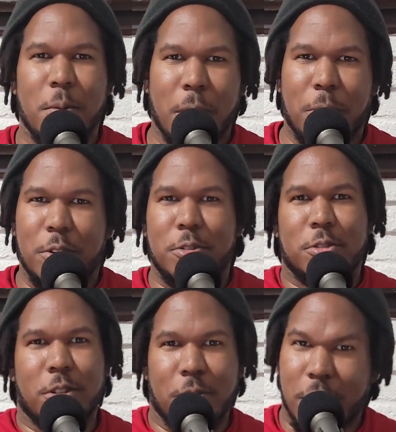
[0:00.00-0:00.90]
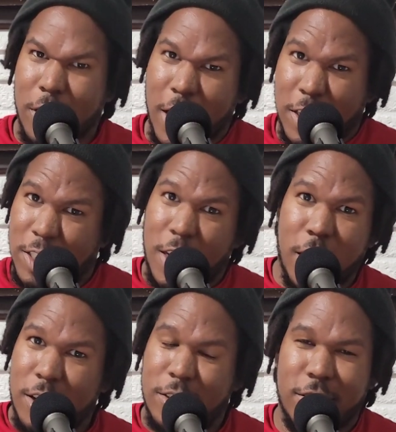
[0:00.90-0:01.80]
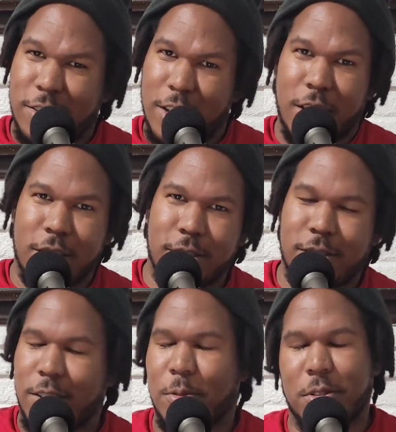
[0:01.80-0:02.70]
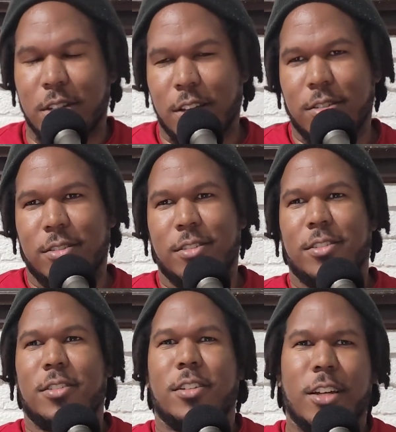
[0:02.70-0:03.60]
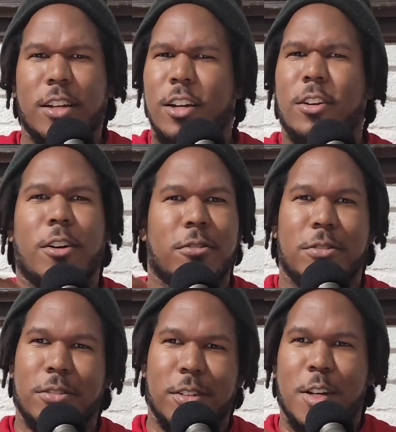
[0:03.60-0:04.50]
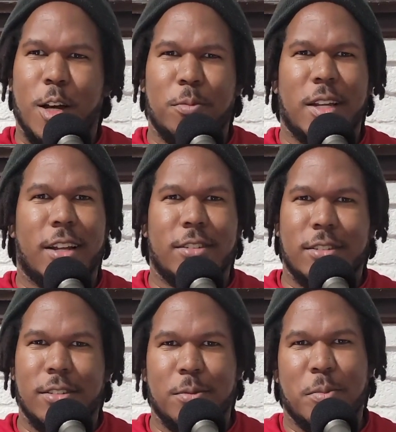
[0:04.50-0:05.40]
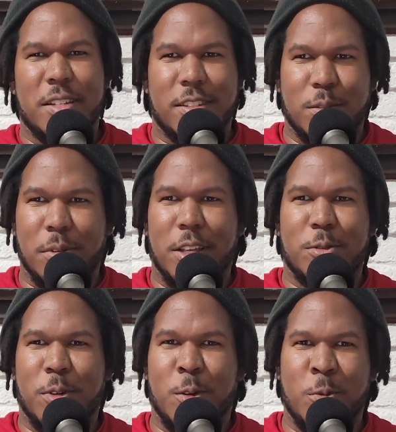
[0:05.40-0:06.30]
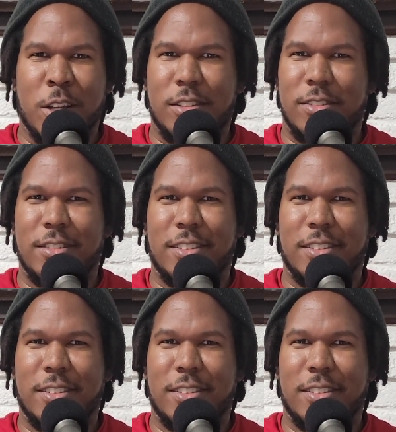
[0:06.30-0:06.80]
My producer's over there like, say it. I don't want to say it. Cut it off. I'm done. Business Plans 101.